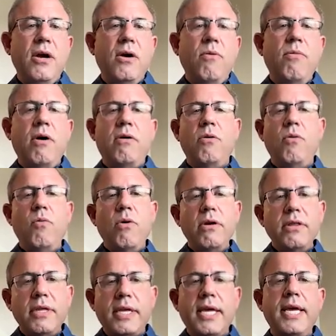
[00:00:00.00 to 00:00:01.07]
Well, one
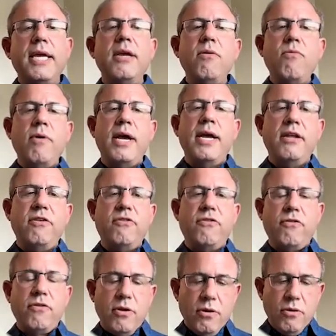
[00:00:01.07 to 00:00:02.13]
of the key
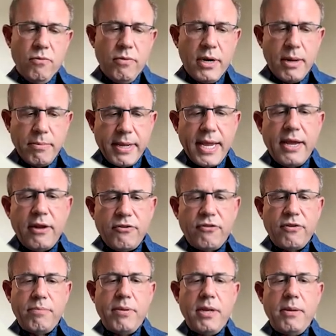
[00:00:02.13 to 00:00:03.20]
ways when I'm
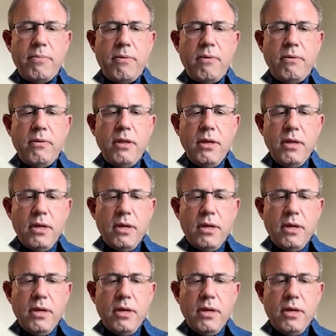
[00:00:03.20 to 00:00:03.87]
counseling people